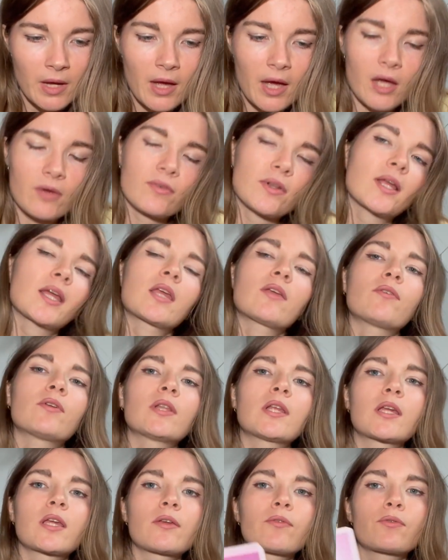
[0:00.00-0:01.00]
I feel like even
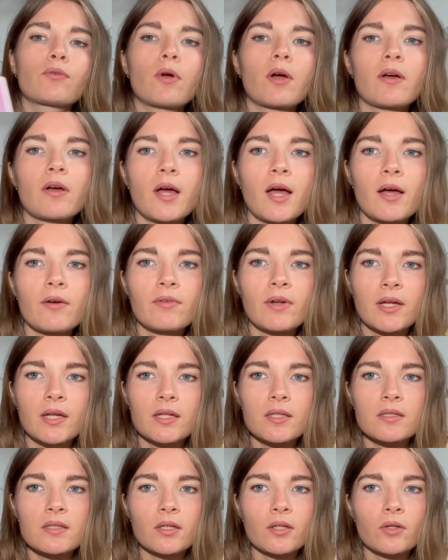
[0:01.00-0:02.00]
like if you have like
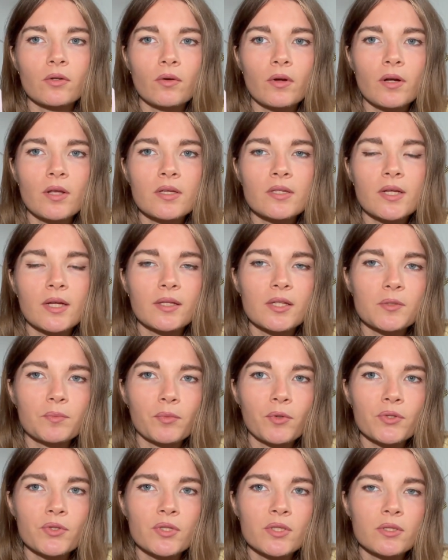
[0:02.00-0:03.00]
insecurities, like this
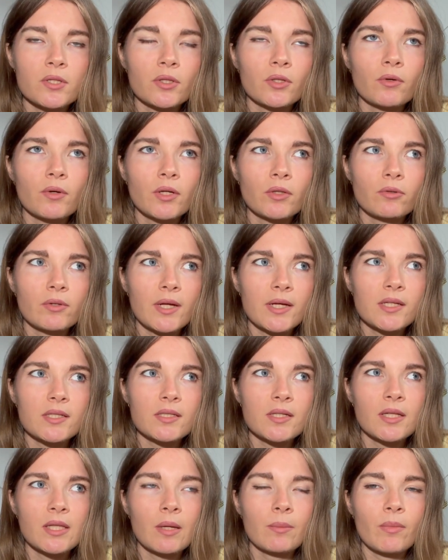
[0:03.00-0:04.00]
person is not going to like
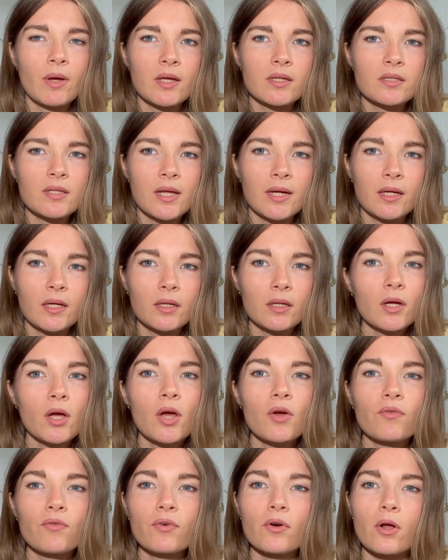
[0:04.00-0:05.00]
see them as like
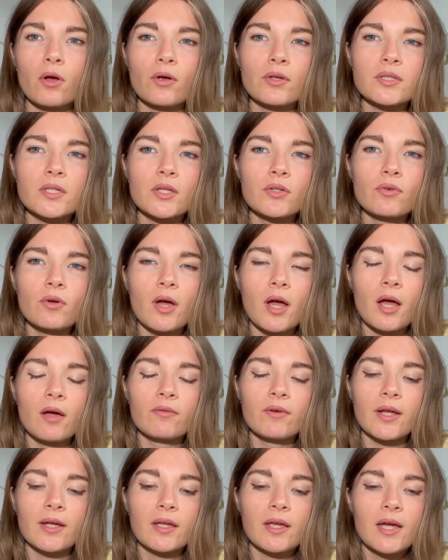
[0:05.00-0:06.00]
flaws that you have,
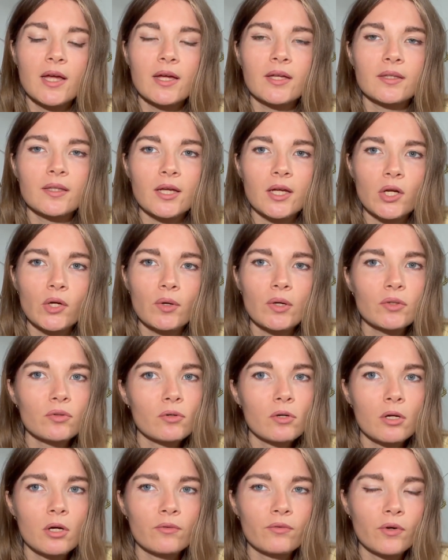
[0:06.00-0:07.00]
like they're going to
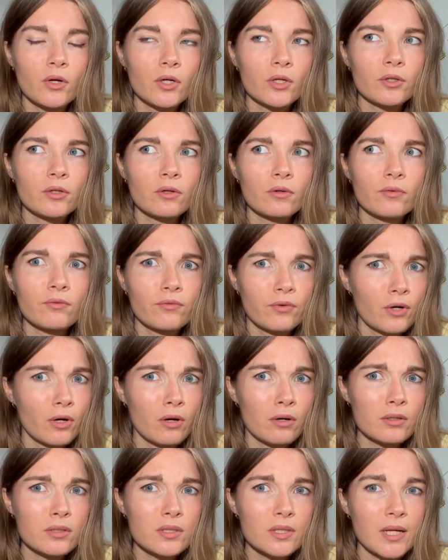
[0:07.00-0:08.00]
love all your
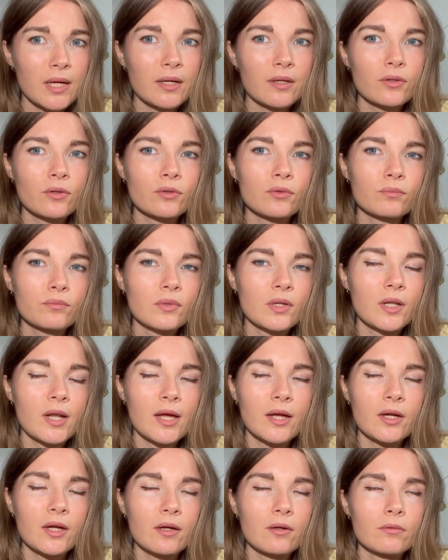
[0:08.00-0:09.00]
flaws, like don't be like
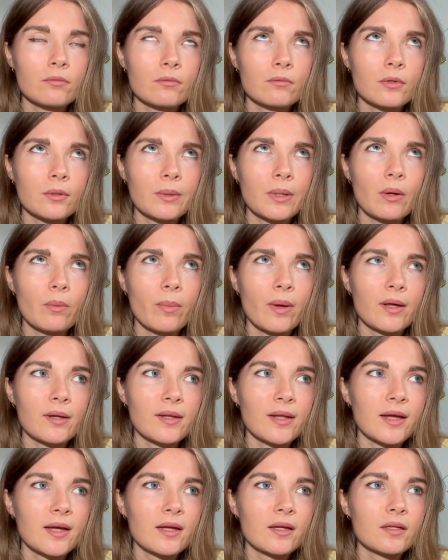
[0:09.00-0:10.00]
worry about
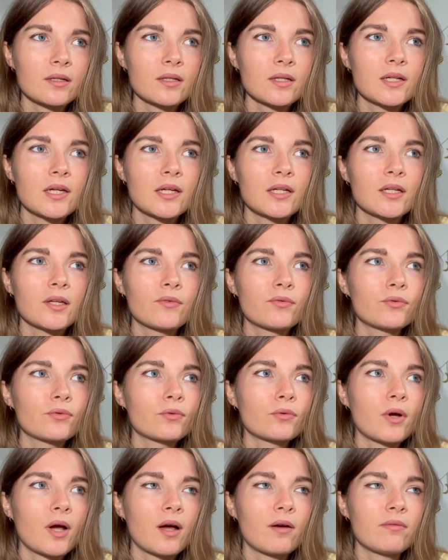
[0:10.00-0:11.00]
like if you
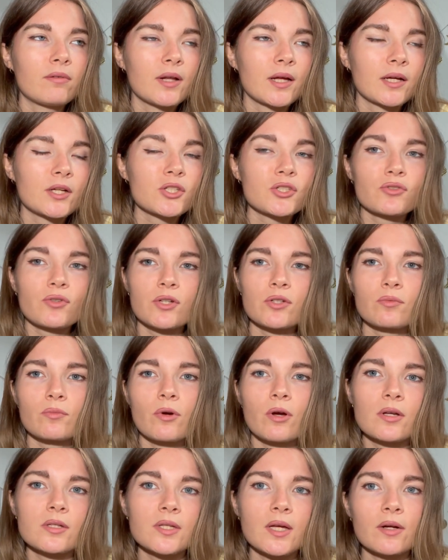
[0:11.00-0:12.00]
have like stretch
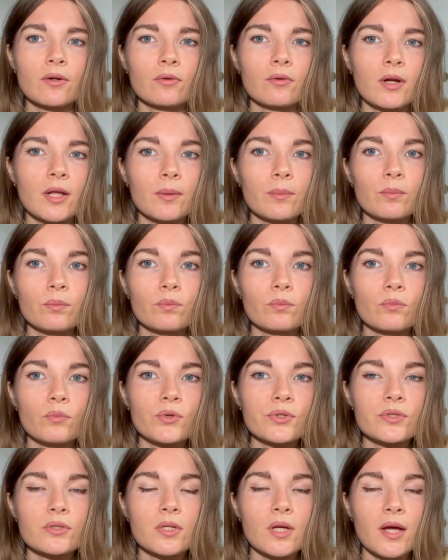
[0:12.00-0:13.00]
marks. I don't know, like
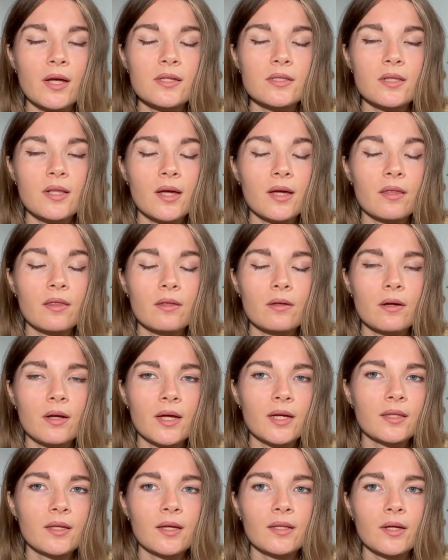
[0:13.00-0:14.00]
most guys like
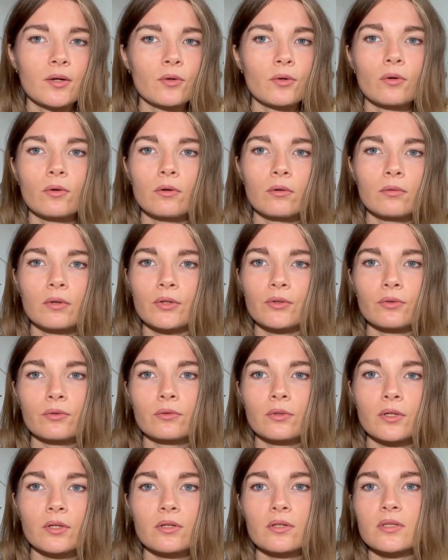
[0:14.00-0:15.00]
that, I don't know, I don't
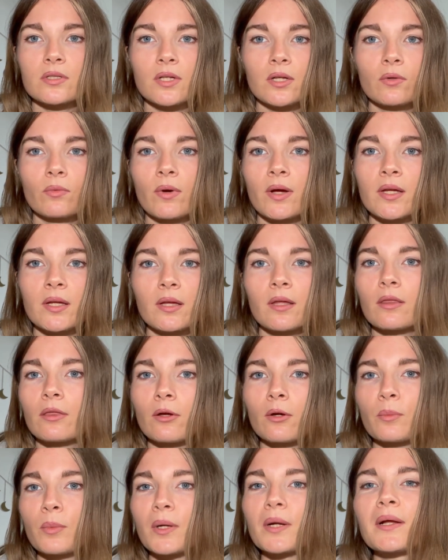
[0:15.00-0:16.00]
understand why
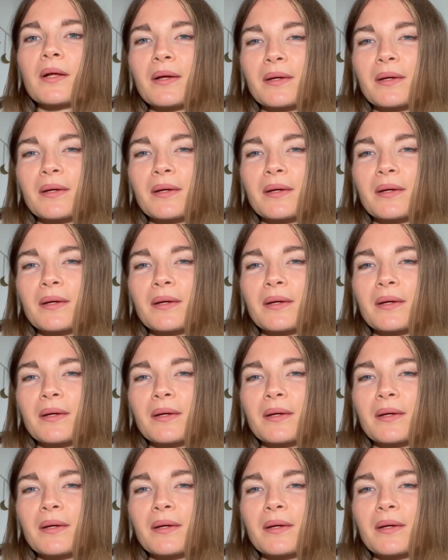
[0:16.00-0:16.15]
either, but